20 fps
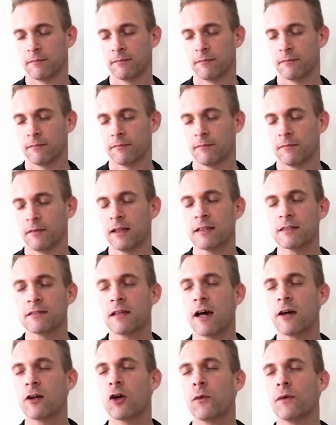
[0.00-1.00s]
It is not
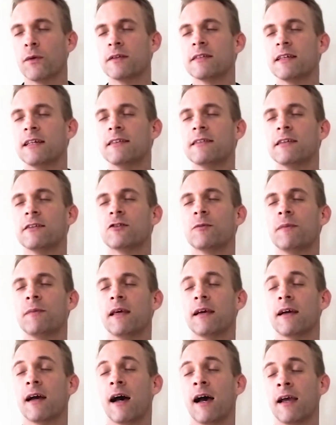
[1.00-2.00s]
always easy to be
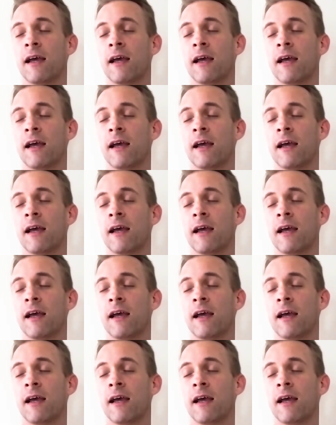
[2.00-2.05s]
kind.